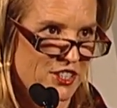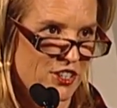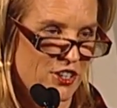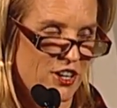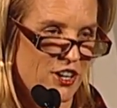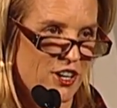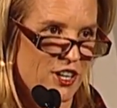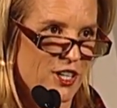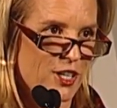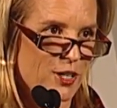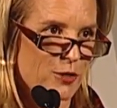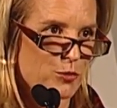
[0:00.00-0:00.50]

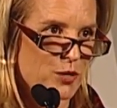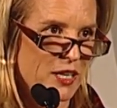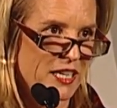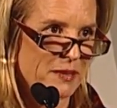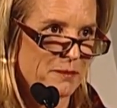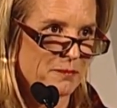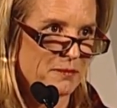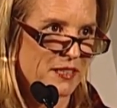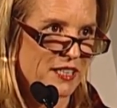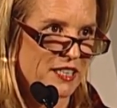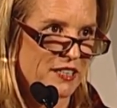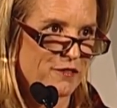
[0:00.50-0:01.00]
are
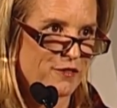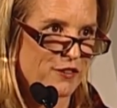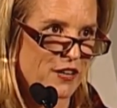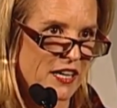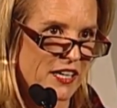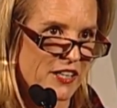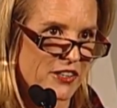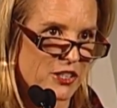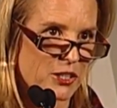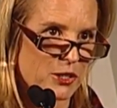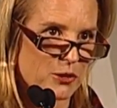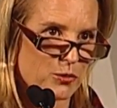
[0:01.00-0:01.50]
when my
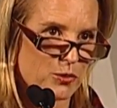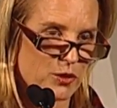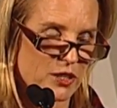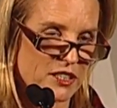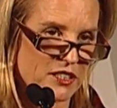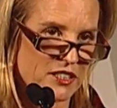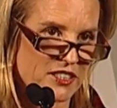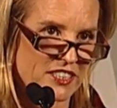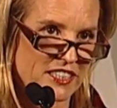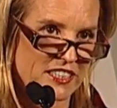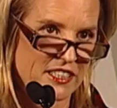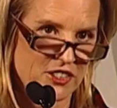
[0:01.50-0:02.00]
father
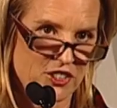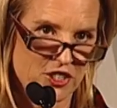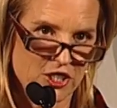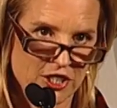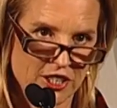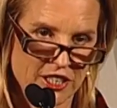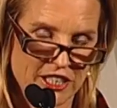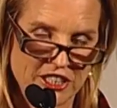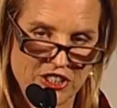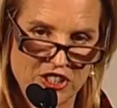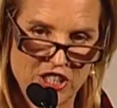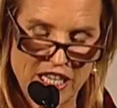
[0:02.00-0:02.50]
was the
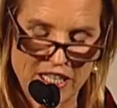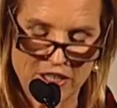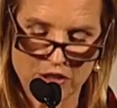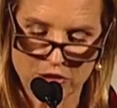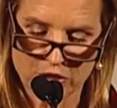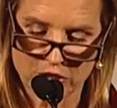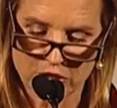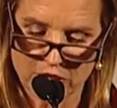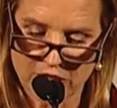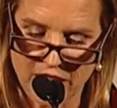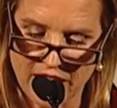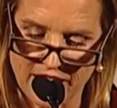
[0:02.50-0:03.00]
Attorney
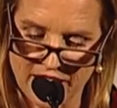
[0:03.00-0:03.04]
General